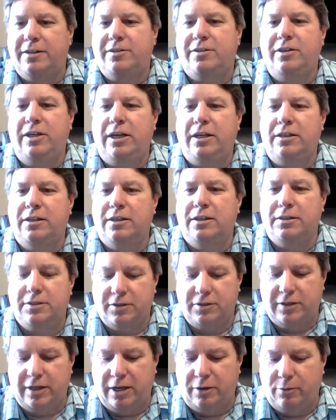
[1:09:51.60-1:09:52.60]
it's needless
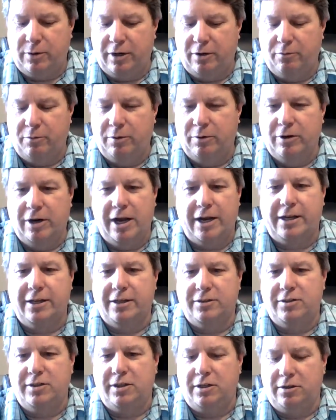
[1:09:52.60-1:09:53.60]
to say we're not
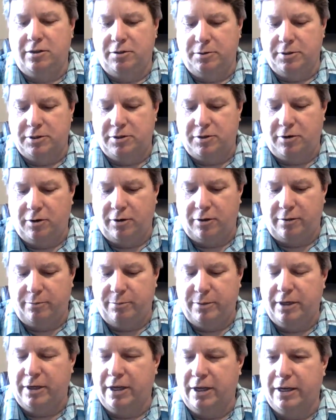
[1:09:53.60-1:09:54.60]
going to see Lewis
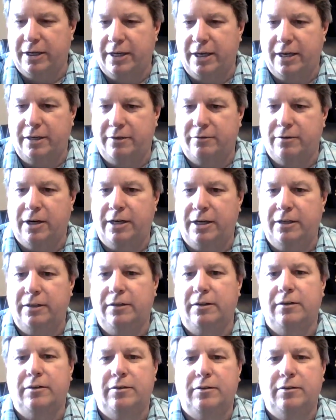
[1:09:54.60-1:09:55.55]
Hertham again, right?